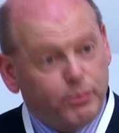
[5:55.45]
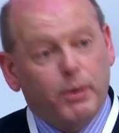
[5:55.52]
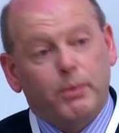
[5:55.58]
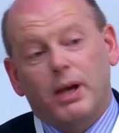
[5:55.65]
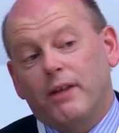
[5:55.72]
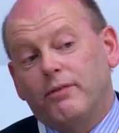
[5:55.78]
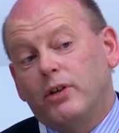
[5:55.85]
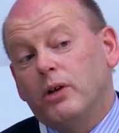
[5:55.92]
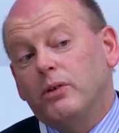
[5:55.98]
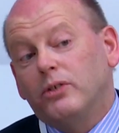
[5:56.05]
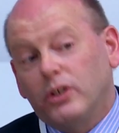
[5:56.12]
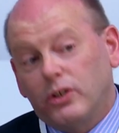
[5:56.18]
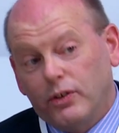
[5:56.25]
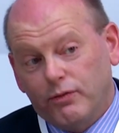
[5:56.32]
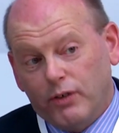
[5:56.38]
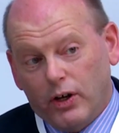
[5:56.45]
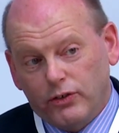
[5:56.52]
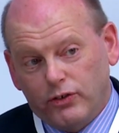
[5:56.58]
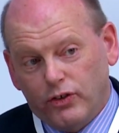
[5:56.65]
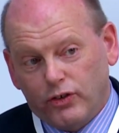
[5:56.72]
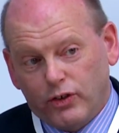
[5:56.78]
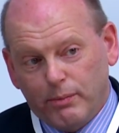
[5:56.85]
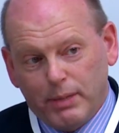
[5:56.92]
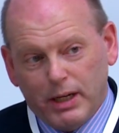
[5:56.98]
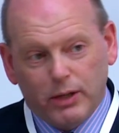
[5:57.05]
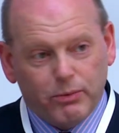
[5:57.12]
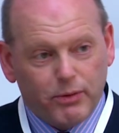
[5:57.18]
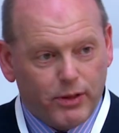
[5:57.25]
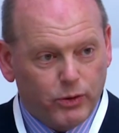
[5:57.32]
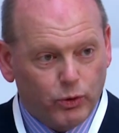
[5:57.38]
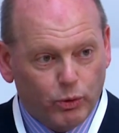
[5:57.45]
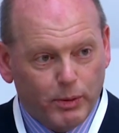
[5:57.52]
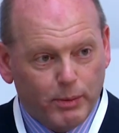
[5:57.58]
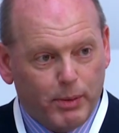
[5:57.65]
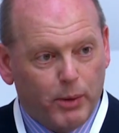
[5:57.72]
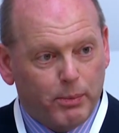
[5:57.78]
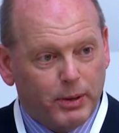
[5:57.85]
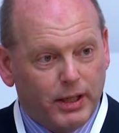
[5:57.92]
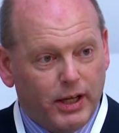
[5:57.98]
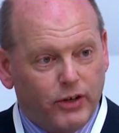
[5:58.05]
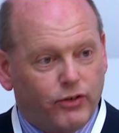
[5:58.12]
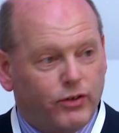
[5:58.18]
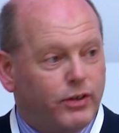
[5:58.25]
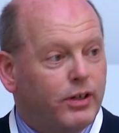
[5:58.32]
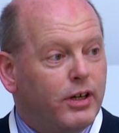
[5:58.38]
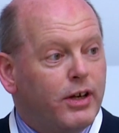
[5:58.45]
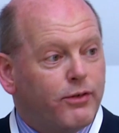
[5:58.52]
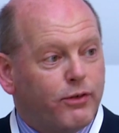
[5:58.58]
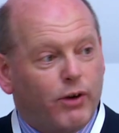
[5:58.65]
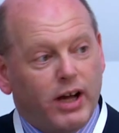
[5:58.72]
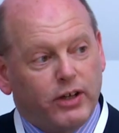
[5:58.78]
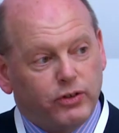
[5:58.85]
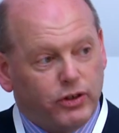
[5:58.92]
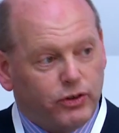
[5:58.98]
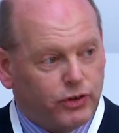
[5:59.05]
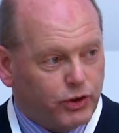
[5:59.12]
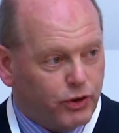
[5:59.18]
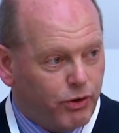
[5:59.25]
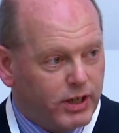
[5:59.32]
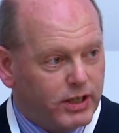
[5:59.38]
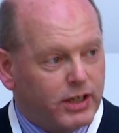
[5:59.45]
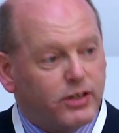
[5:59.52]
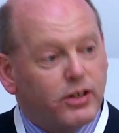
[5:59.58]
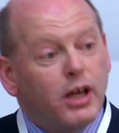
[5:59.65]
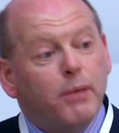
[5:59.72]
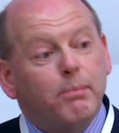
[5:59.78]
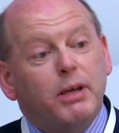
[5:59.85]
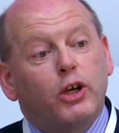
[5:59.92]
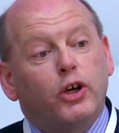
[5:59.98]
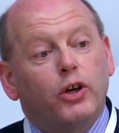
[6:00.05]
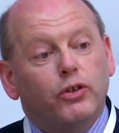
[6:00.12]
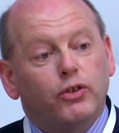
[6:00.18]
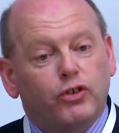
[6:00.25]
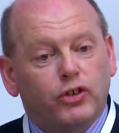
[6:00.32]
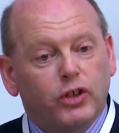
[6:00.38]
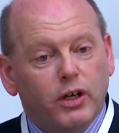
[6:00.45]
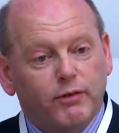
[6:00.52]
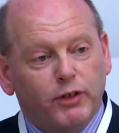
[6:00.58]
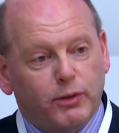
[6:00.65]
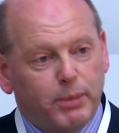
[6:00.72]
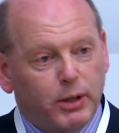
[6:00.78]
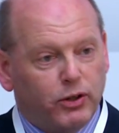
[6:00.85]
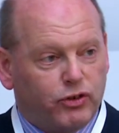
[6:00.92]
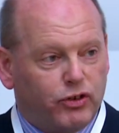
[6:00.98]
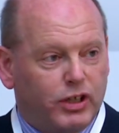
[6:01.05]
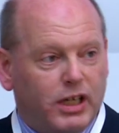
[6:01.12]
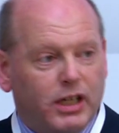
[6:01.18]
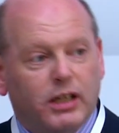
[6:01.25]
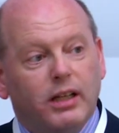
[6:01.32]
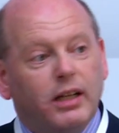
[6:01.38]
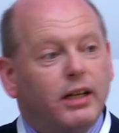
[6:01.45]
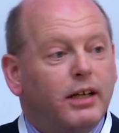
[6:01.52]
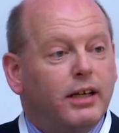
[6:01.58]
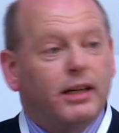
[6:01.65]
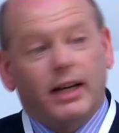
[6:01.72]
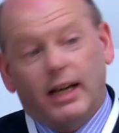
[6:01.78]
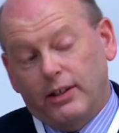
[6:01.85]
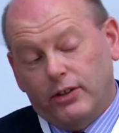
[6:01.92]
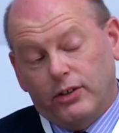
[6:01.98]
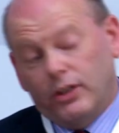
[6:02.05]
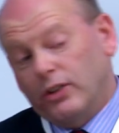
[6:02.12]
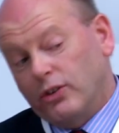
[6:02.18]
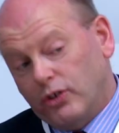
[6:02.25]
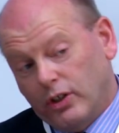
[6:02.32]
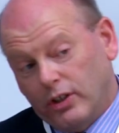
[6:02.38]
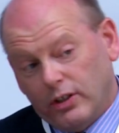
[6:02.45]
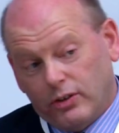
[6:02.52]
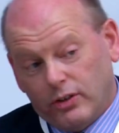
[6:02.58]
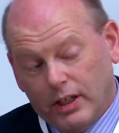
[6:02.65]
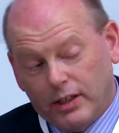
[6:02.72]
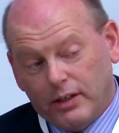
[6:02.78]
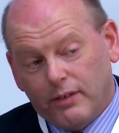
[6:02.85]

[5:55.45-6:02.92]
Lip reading: but we have no disadvantage compared with the normal population for access to credit because service personnel and, in a certain extent,